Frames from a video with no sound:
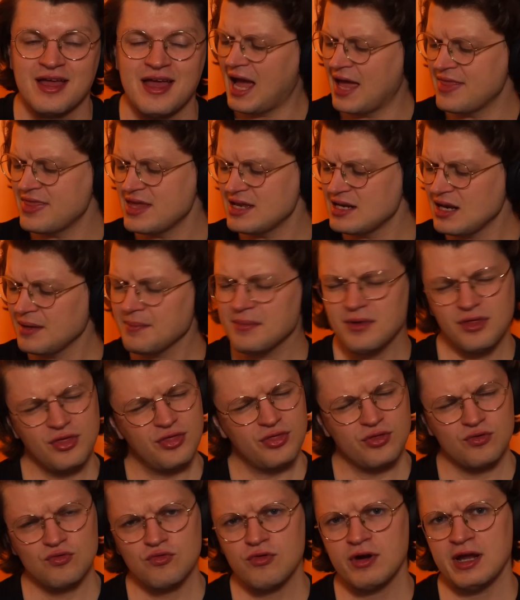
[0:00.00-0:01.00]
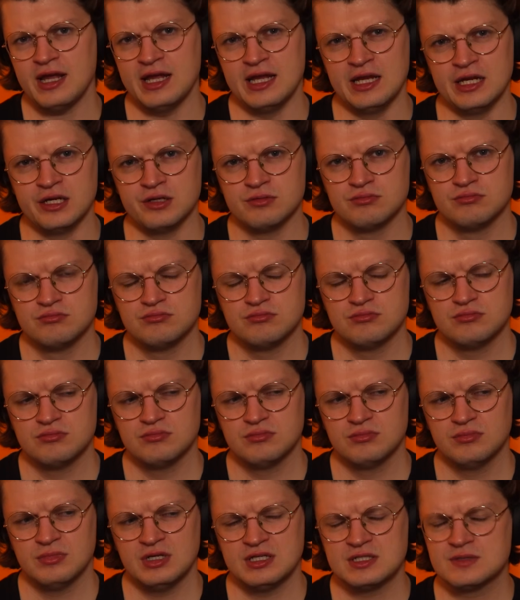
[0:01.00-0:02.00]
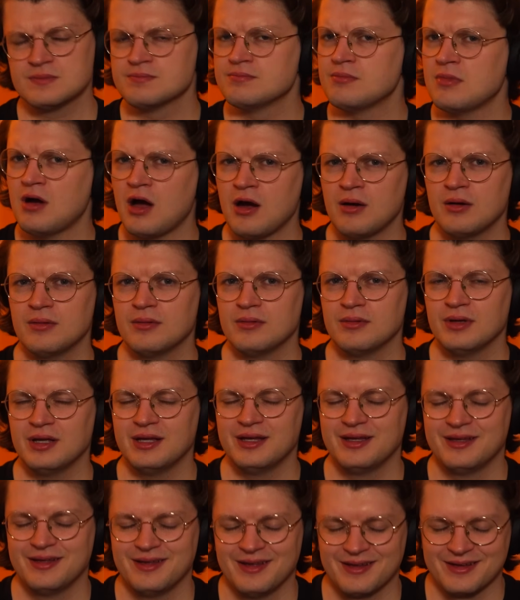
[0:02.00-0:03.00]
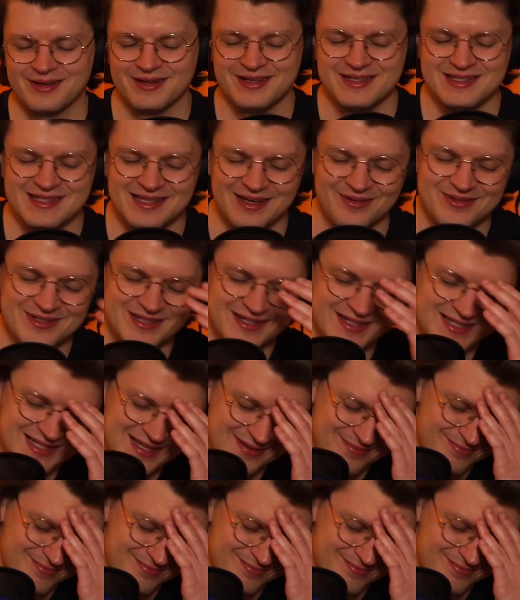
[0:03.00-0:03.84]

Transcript: And then number 3 is, I was going to say